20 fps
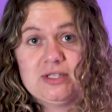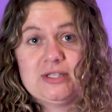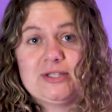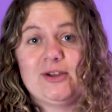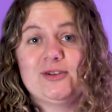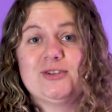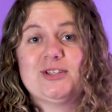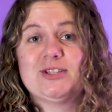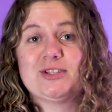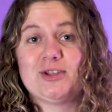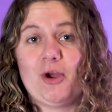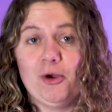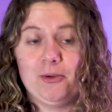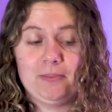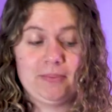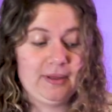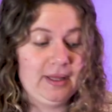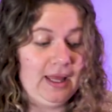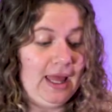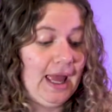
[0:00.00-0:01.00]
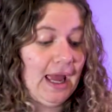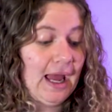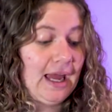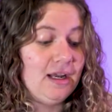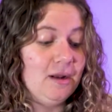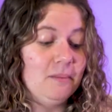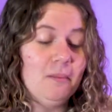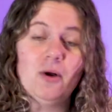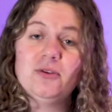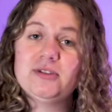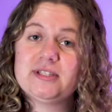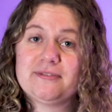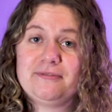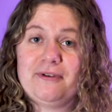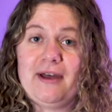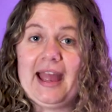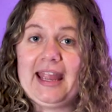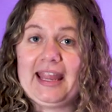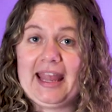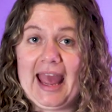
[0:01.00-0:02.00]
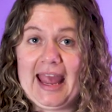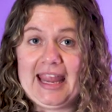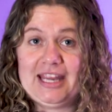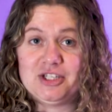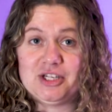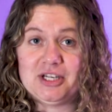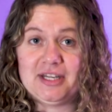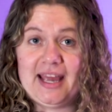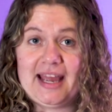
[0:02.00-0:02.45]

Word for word: So soap, an emulsifying agent,